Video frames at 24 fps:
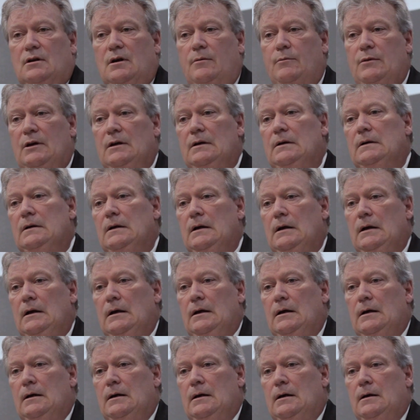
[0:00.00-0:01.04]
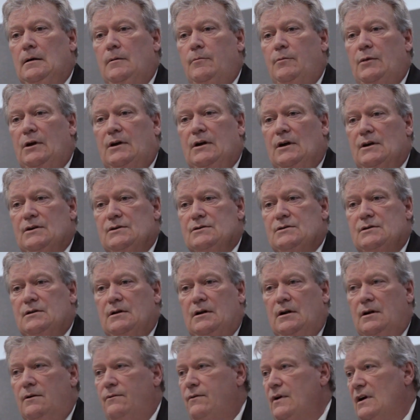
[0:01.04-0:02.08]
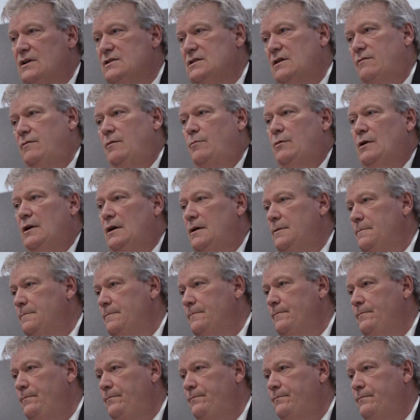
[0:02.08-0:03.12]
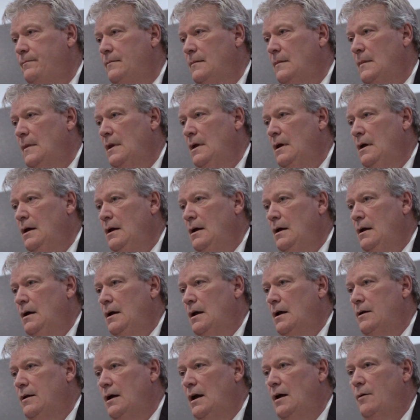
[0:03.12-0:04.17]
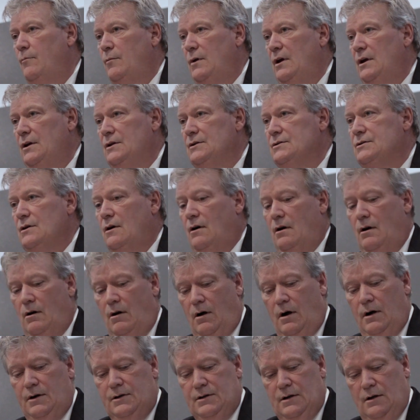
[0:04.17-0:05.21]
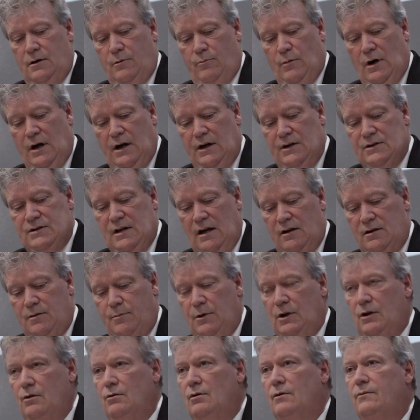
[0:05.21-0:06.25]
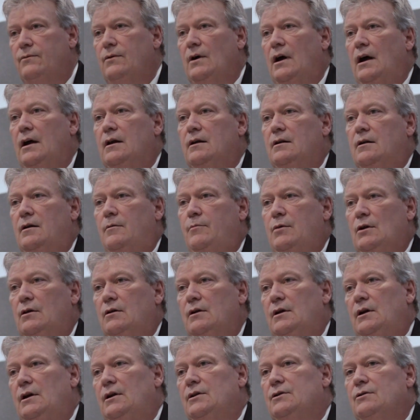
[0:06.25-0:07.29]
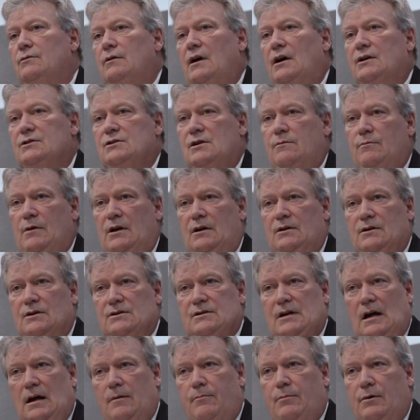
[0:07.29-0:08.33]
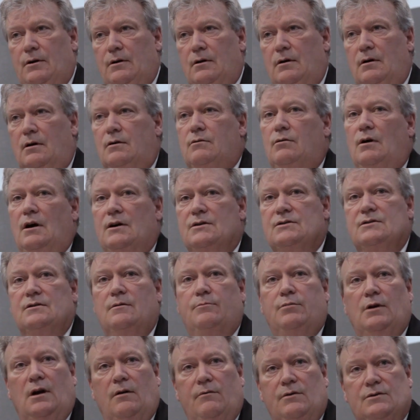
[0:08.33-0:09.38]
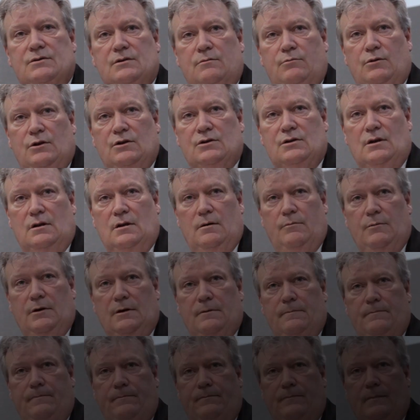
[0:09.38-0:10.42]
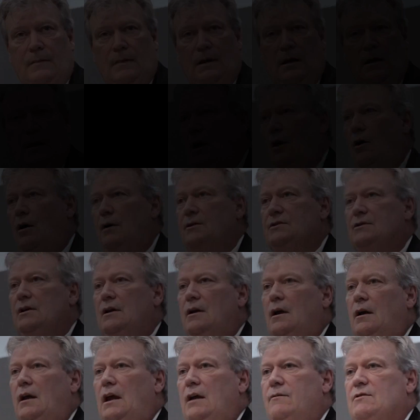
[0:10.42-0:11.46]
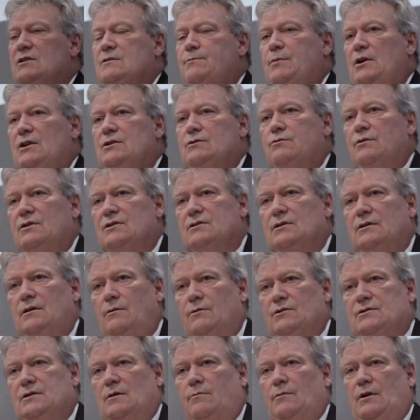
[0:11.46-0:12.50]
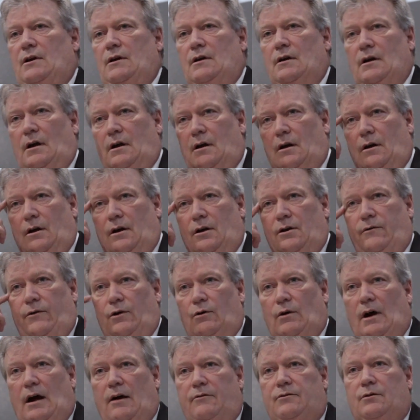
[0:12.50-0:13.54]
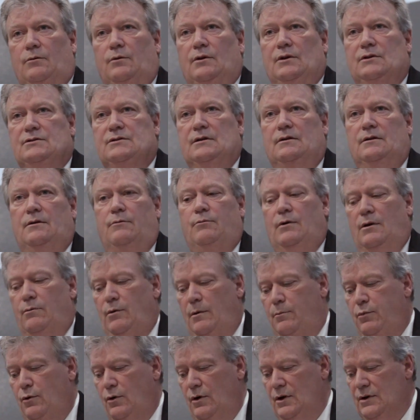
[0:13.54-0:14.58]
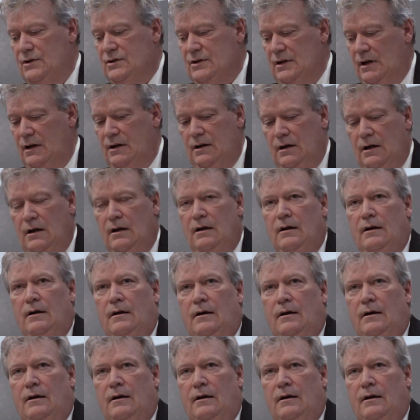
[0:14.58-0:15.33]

Columbia, because it affects everybody. And that means our heart and our minds have to be unified in the ability to actually make this happen across the province of British Columbia. Now, I gave a speech recently where I got an interview afterwards, and the reporter said,